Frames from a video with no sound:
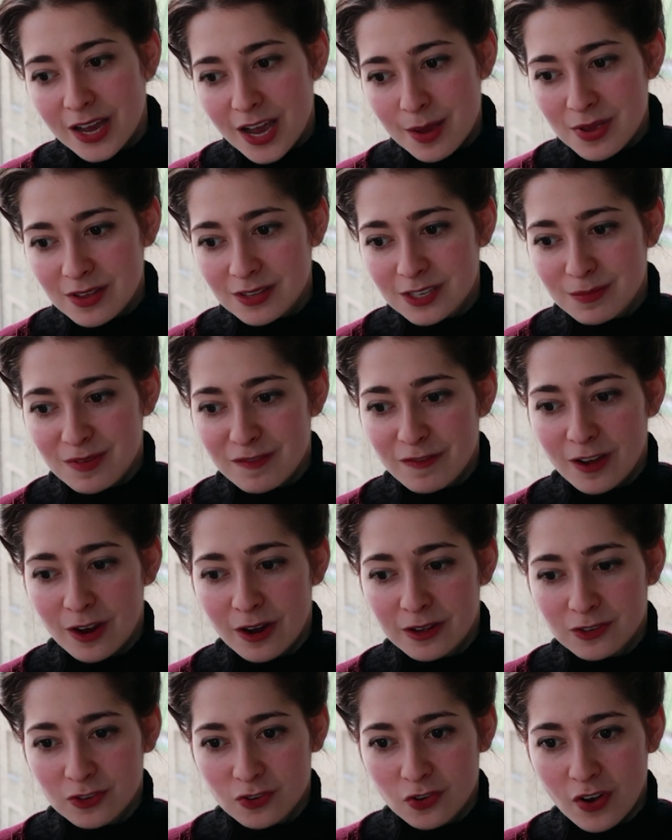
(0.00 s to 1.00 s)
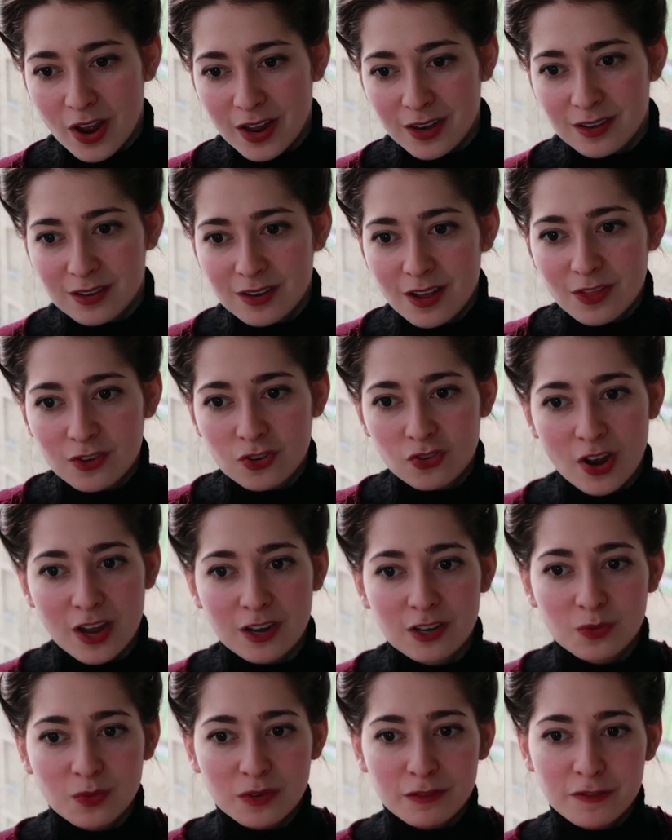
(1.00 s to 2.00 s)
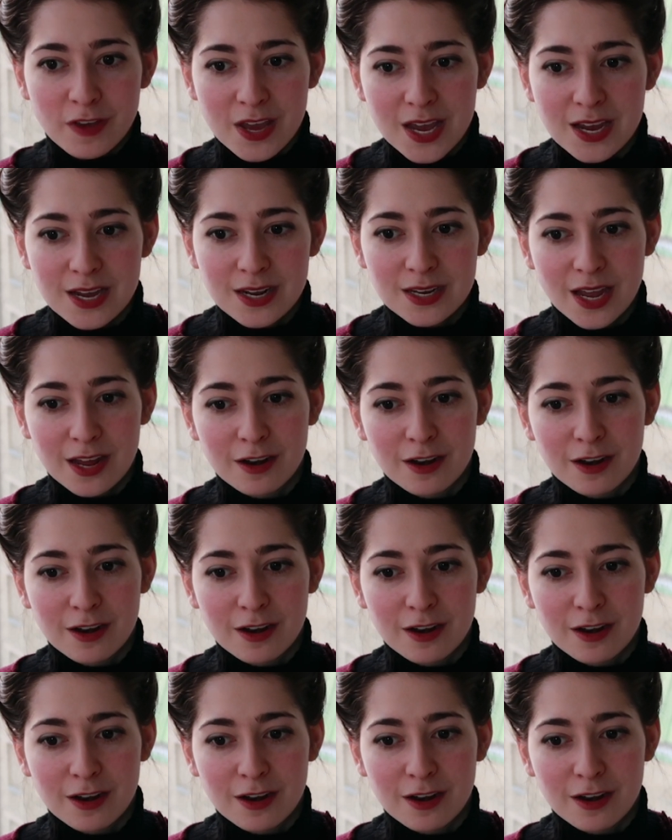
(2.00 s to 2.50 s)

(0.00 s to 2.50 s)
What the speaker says: I mean, to be fair, it's a trend and the trend will fade,